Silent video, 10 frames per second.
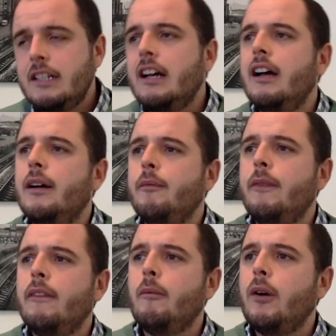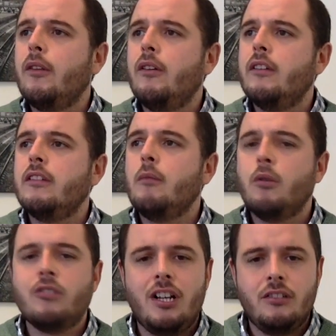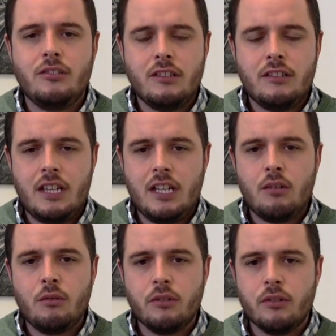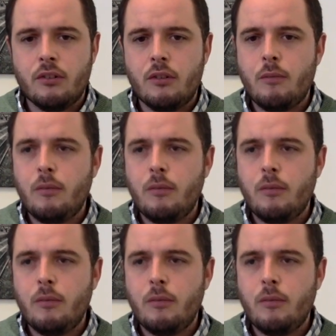whether it's a more challenging stakeholder group.